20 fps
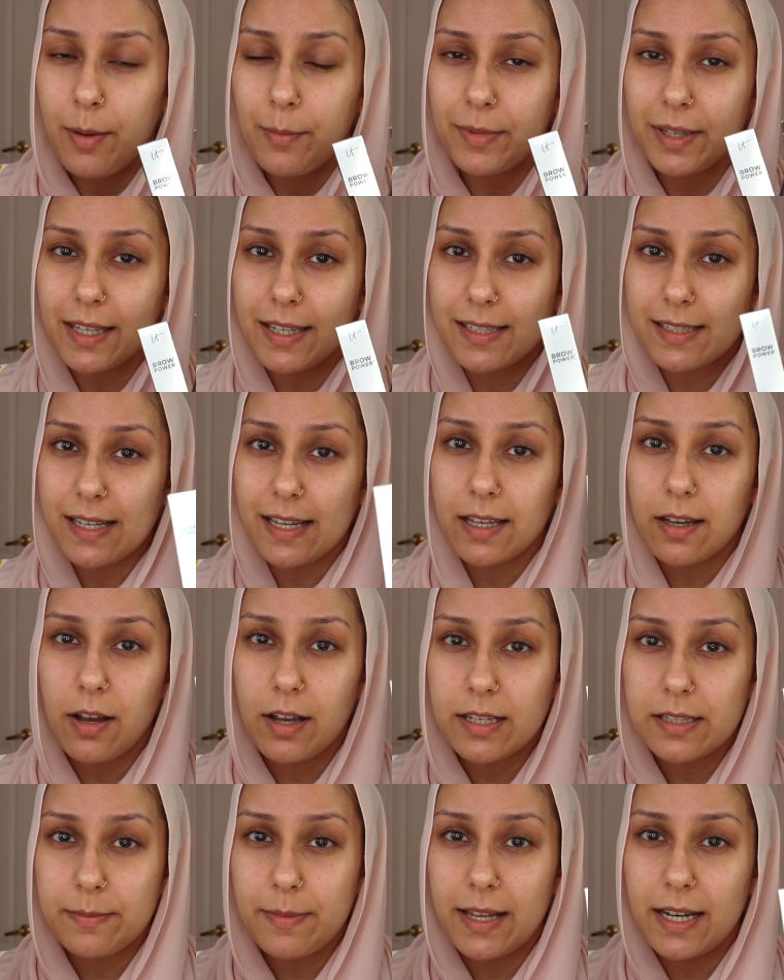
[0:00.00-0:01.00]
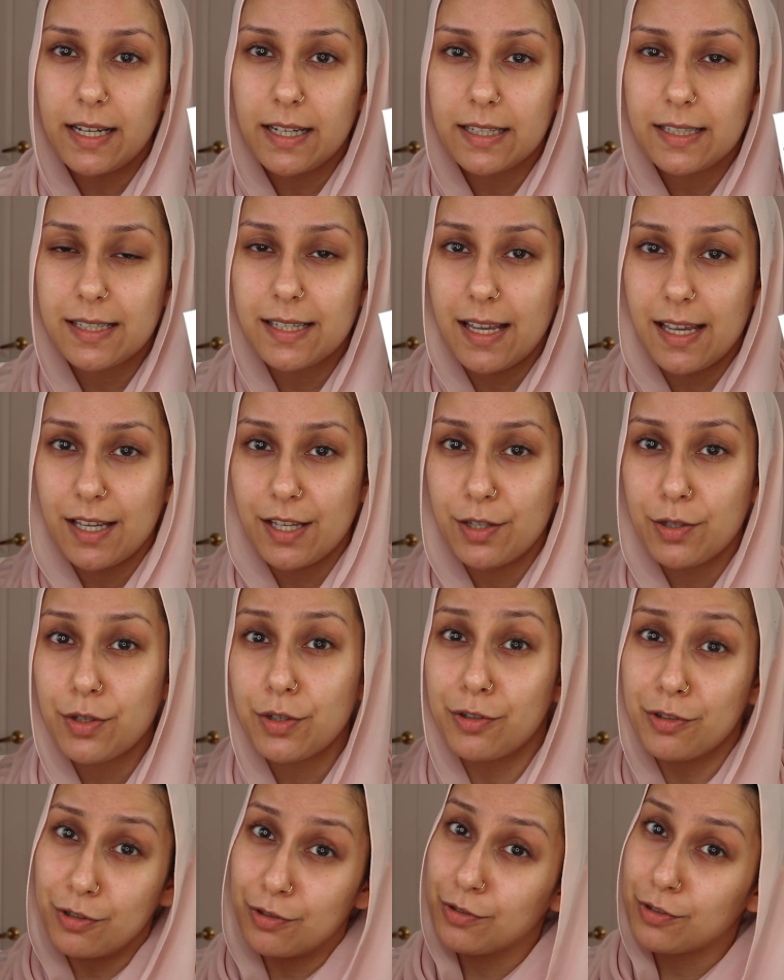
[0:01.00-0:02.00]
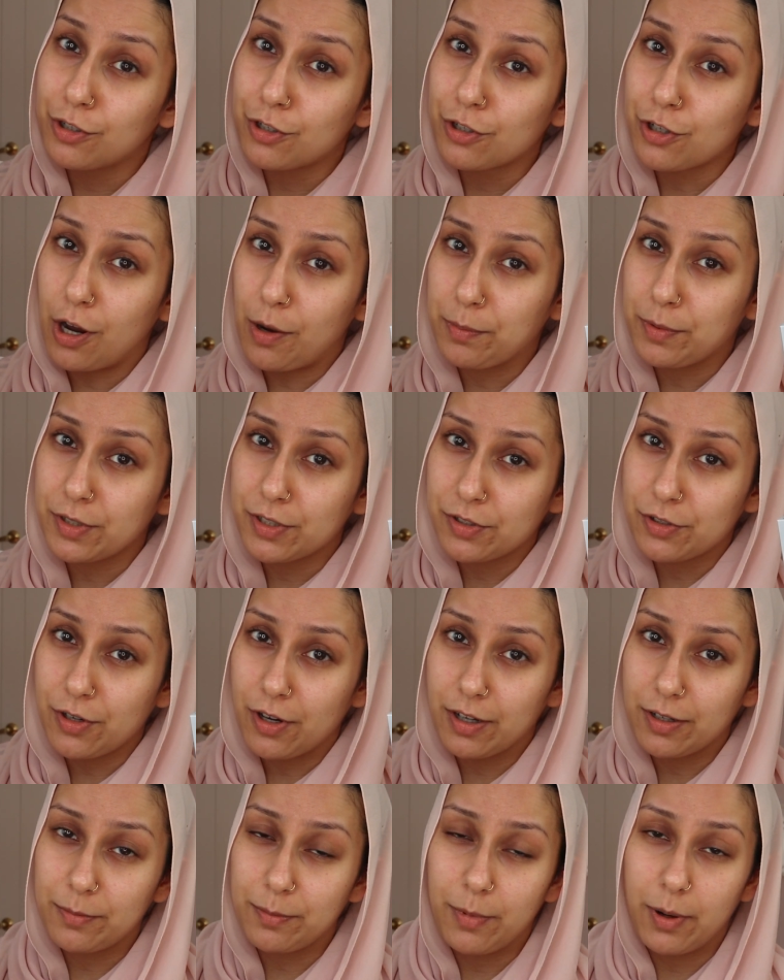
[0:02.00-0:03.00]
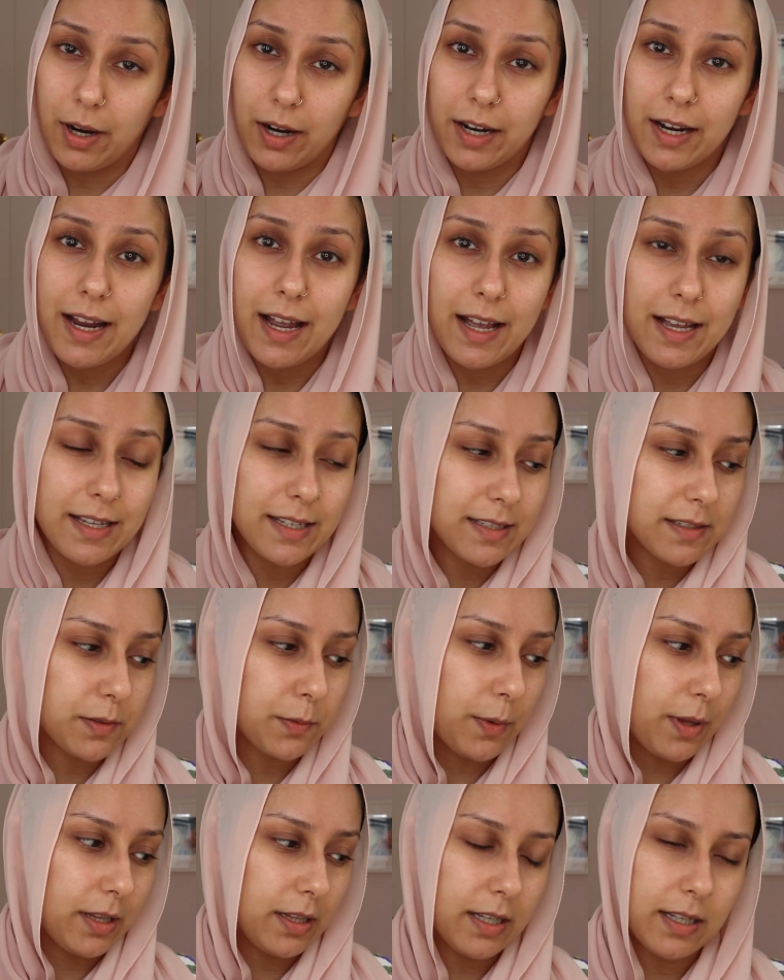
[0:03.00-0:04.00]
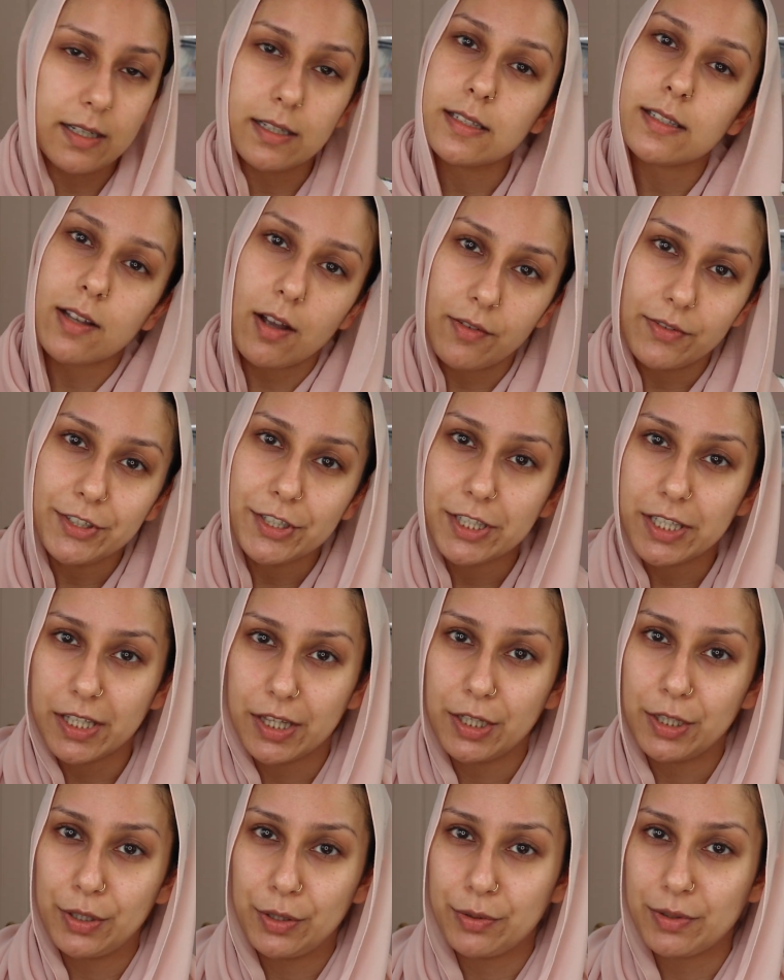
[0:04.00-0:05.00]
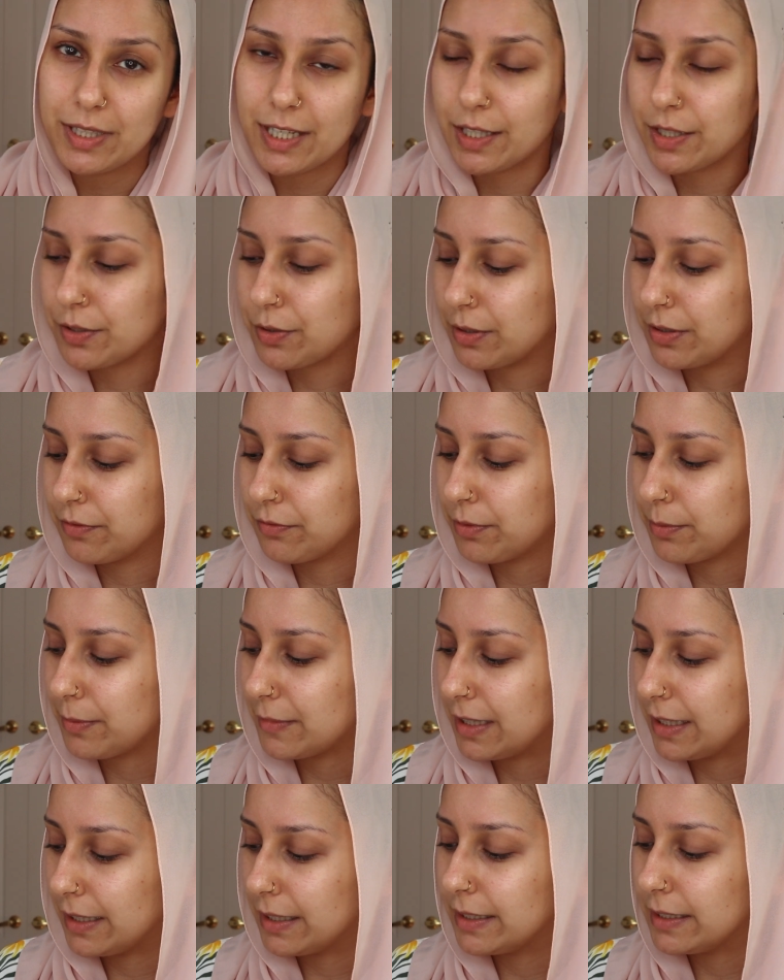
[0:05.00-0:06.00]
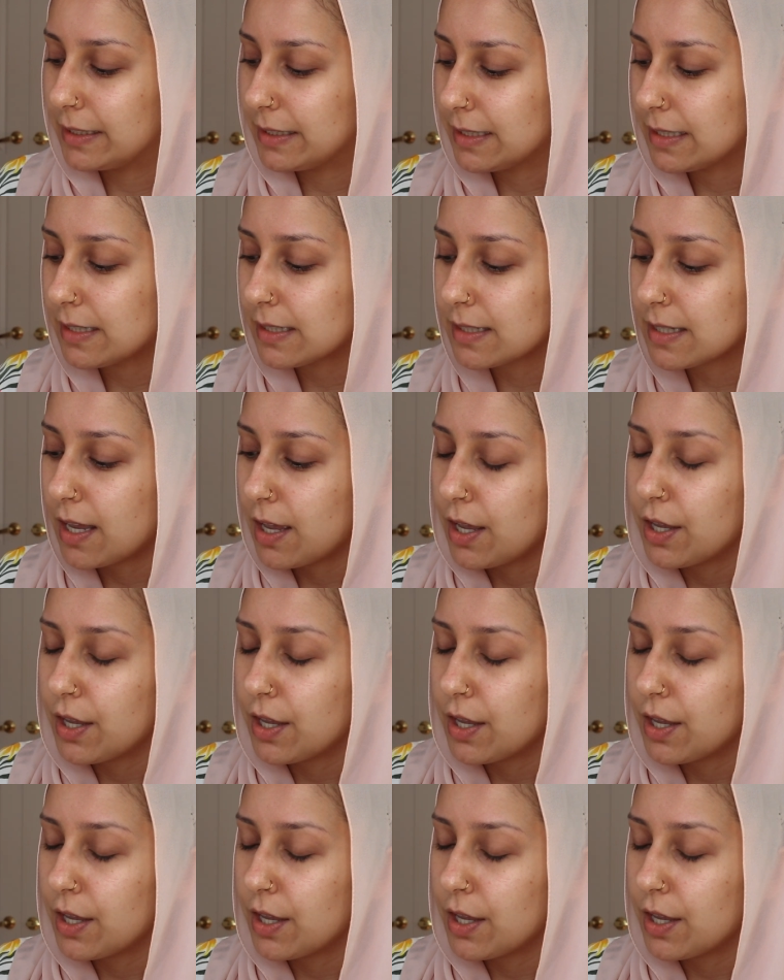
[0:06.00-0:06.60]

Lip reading: because IT Cosmetics is new to Shoppers Drug Mart, as well as obviously the new sunscreen from Clarins.